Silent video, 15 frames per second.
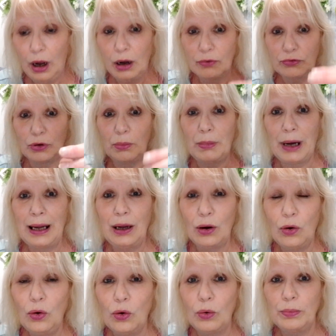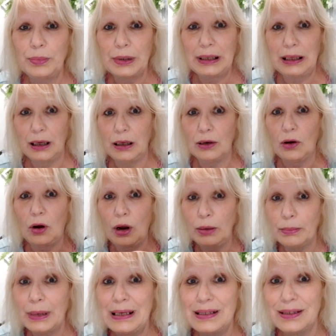from my home, get on
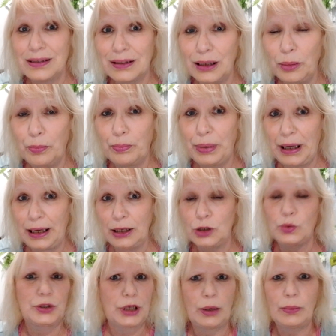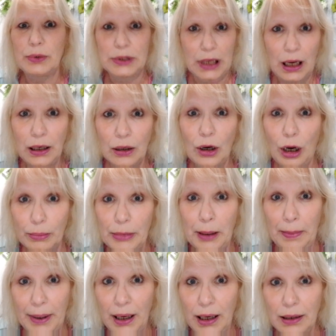my Skip page, which I was getting on my
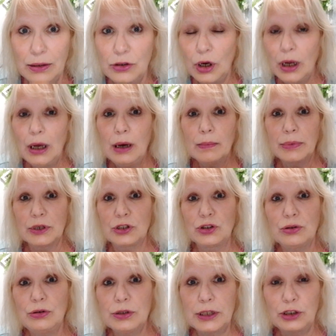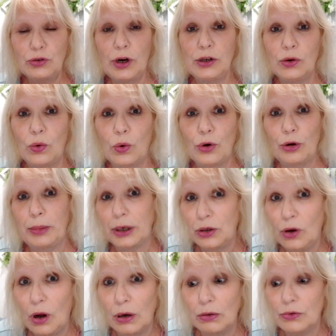page, but as soon as I tried to order
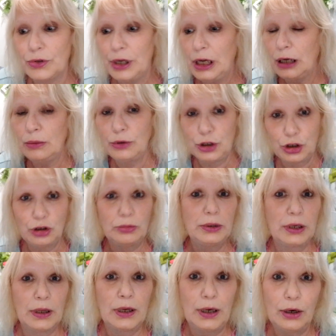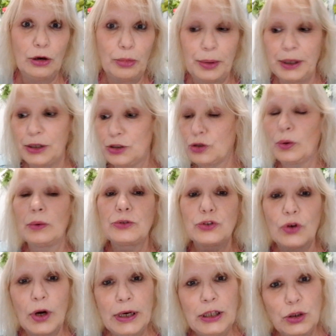McDonald's, it would shoot me to that error page. So I was
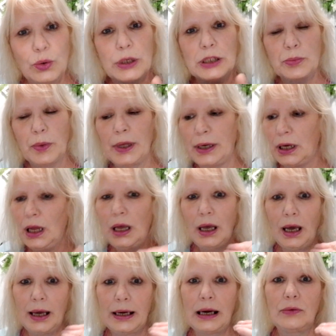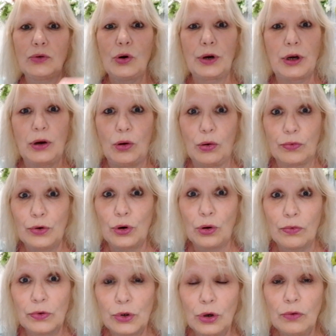trying to explain, and I wrote it over and
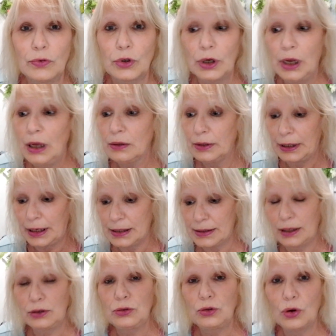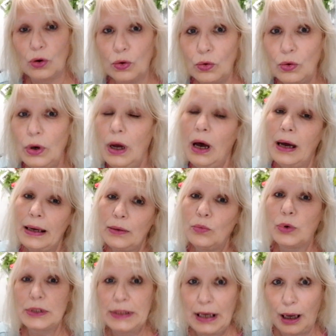over and over. Like I said, no,
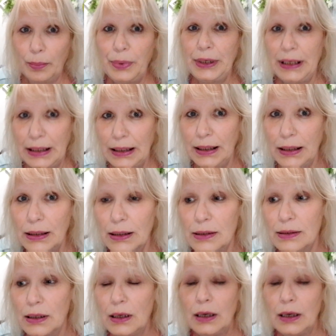what's happening is